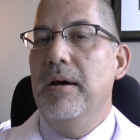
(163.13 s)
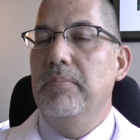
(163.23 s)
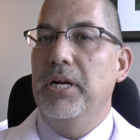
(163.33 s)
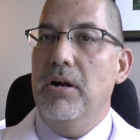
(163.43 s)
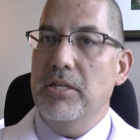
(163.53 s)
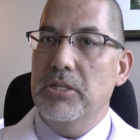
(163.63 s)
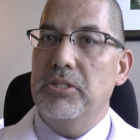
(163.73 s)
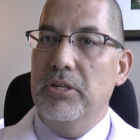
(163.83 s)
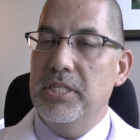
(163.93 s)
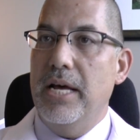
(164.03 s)
But it also
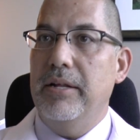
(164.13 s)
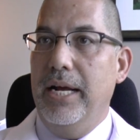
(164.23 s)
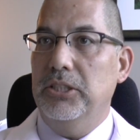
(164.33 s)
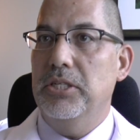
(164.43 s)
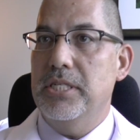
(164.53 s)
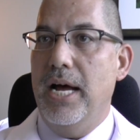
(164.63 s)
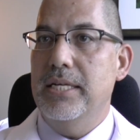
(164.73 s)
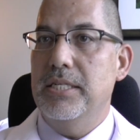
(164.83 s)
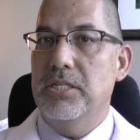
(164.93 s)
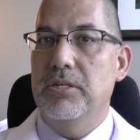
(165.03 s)
turns out that
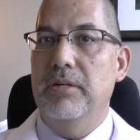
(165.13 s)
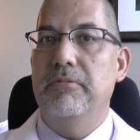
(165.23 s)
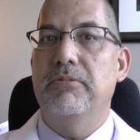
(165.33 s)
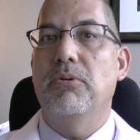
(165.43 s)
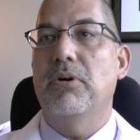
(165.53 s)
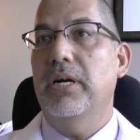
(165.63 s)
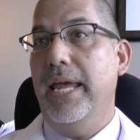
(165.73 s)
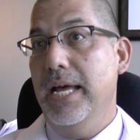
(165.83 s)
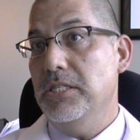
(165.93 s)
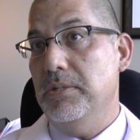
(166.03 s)
exercise is good for
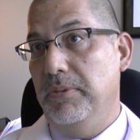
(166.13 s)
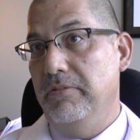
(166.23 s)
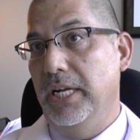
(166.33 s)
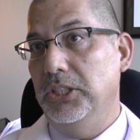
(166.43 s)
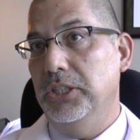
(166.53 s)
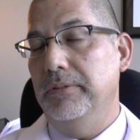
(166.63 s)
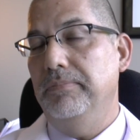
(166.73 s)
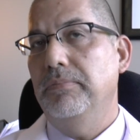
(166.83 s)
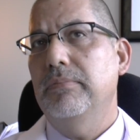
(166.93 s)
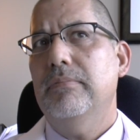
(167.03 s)
cancer prevention.
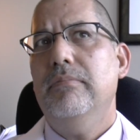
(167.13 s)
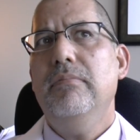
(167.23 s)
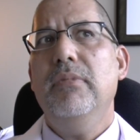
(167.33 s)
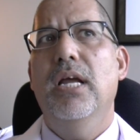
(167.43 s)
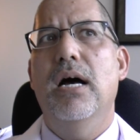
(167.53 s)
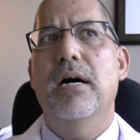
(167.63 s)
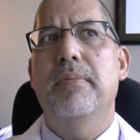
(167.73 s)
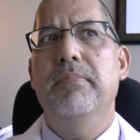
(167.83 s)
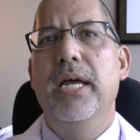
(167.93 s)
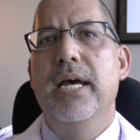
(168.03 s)

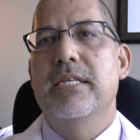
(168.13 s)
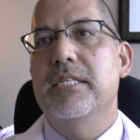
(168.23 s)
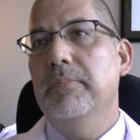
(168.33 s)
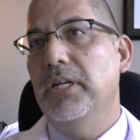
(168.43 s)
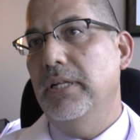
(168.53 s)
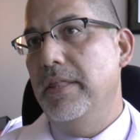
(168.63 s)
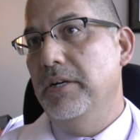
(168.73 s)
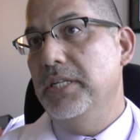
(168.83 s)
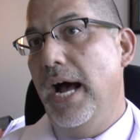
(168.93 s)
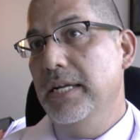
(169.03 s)
Similarly,
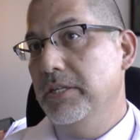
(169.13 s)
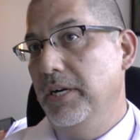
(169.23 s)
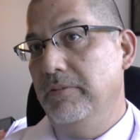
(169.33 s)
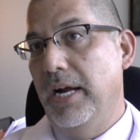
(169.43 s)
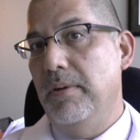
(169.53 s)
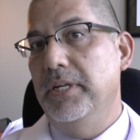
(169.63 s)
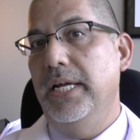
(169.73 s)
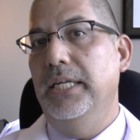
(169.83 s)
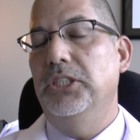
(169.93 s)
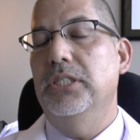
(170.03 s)
there are dietary
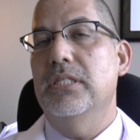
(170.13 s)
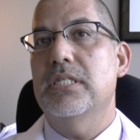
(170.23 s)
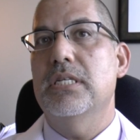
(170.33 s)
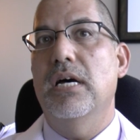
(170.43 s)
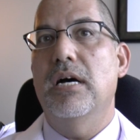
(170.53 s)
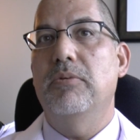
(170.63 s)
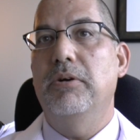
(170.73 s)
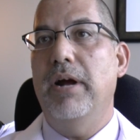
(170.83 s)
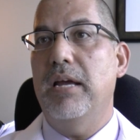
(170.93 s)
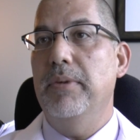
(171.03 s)
recommendations.
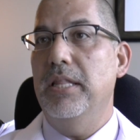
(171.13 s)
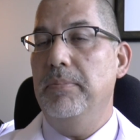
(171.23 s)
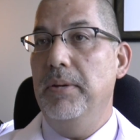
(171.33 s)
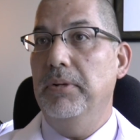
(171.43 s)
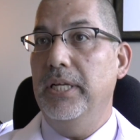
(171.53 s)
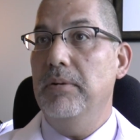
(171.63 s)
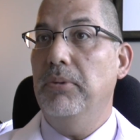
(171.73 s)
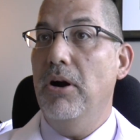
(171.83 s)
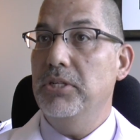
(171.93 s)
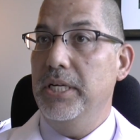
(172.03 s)
We recommend that people eat
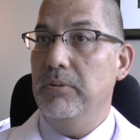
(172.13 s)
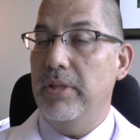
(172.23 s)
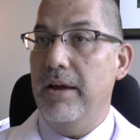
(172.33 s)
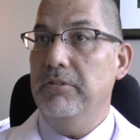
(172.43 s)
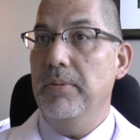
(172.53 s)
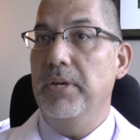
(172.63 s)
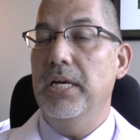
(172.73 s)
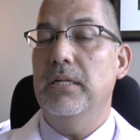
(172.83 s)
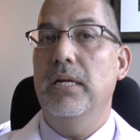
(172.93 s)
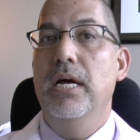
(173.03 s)
protein with every
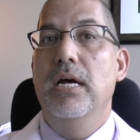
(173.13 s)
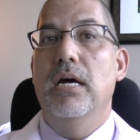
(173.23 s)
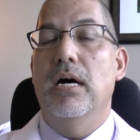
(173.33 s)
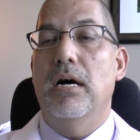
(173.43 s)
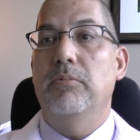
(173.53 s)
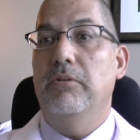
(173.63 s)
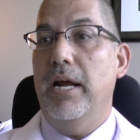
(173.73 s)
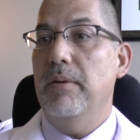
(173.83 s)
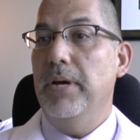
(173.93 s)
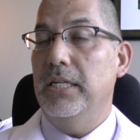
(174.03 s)
meal. We
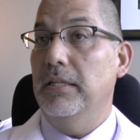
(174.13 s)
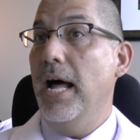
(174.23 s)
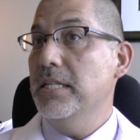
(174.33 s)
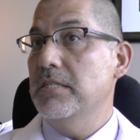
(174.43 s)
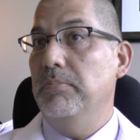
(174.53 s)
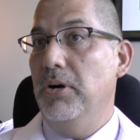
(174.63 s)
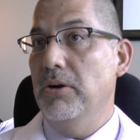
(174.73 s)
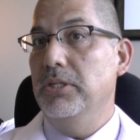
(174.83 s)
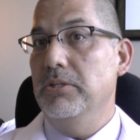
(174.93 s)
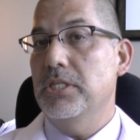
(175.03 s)
recommend lots of
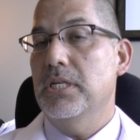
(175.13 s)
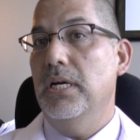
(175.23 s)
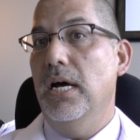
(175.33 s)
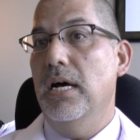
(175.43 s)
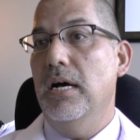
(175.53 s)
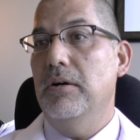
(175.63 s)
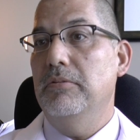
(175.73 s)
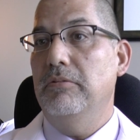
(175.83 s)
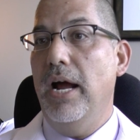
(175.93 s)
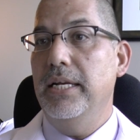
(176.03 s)
produce.
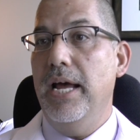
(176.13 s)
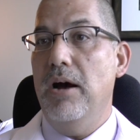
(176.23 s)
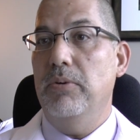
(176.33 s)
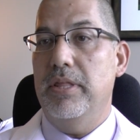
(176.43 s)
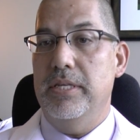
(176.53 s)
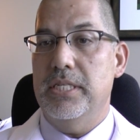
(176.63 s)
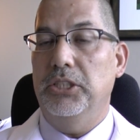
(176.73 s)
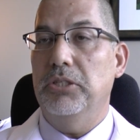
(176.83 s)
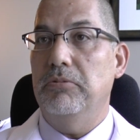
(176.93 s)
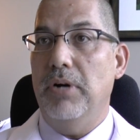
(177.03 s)
Right now, with
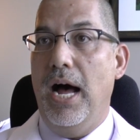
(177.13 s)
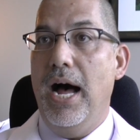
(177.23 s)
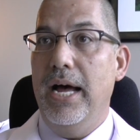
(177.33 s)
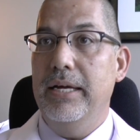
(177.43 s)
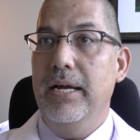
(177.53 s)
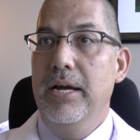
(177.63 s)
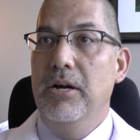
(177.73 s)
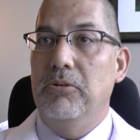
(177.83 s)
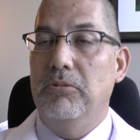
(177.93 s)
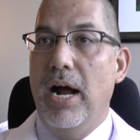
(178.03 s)
such a high
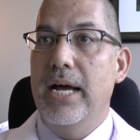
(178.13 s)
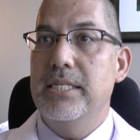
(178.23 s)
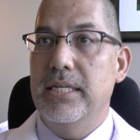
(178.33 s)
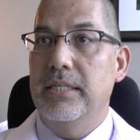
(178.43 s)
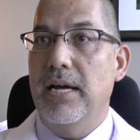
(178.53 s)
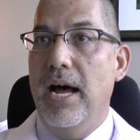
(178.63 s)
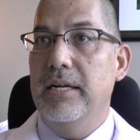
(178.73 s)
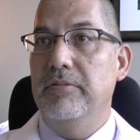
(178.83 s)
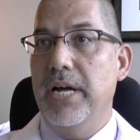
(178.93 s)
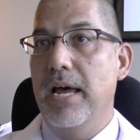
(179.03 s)
rising
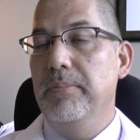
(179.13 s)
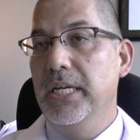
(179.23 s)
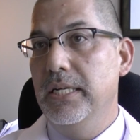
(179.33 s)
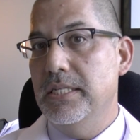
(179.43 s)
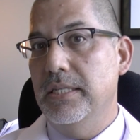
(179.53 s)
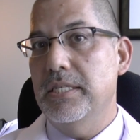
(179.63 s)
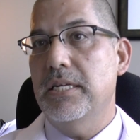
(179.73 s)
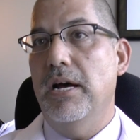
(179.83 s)
tide of diabetes in this